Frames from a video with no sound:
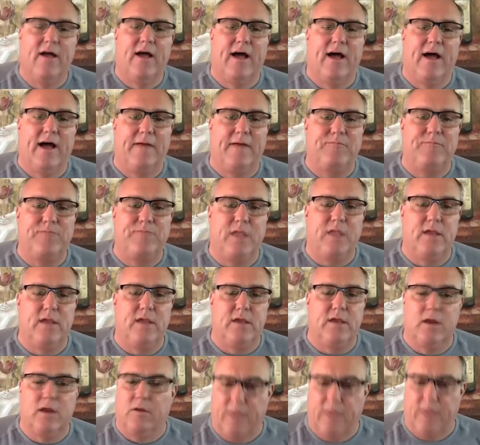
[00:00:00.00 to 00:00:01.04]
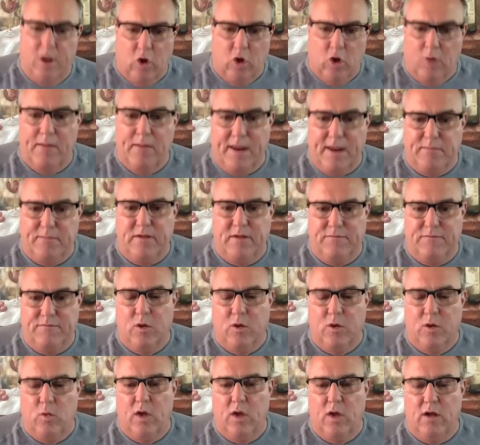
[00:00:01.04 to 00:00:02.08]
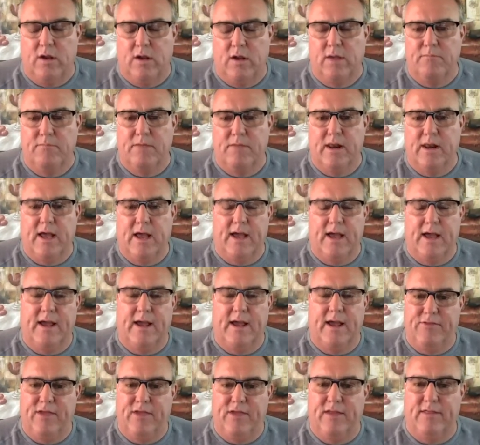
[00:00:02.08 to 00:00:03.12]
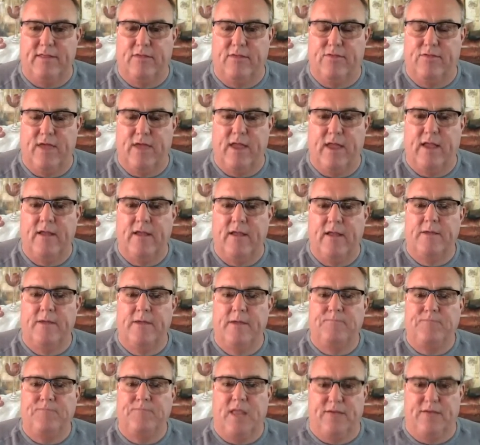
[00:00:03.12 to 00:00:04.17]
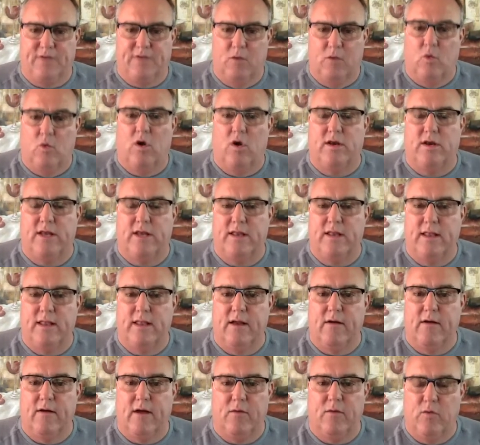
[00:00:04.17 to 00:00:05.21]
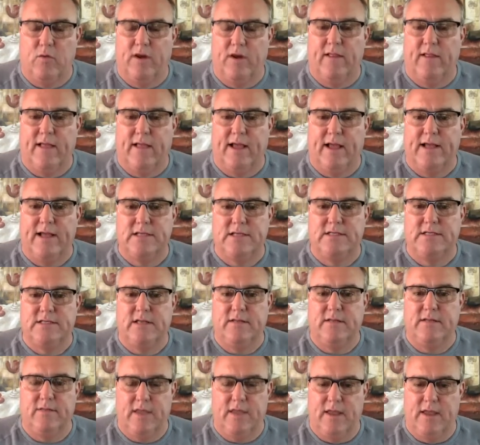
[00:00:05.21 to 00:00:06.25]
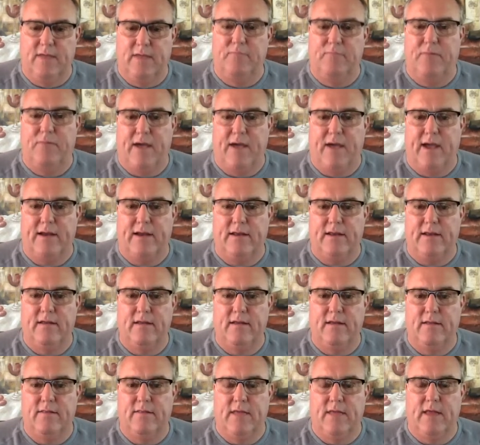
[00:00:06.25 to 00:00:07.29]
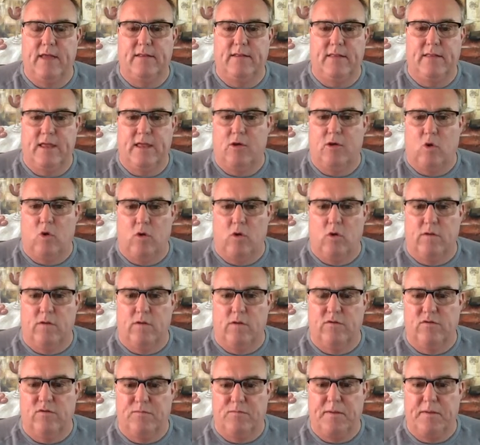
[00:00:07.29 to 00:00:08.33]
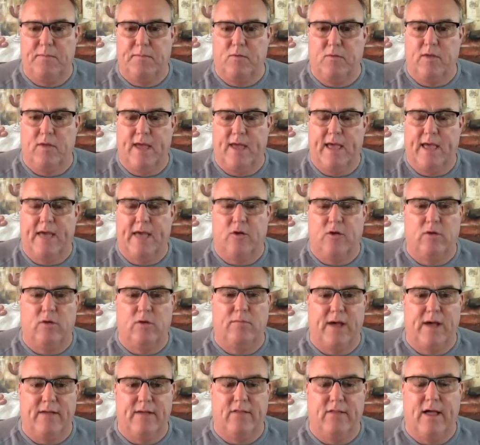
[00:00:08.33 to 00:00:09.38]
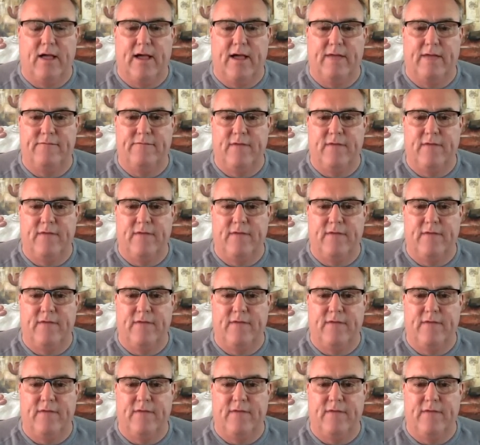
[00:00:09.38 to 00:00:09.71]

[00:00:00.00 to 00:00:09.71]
Um, you know, they all made me feel welcome, but I, I think the thing, as I walked in there, I realized the impact that, that all of those people had on my life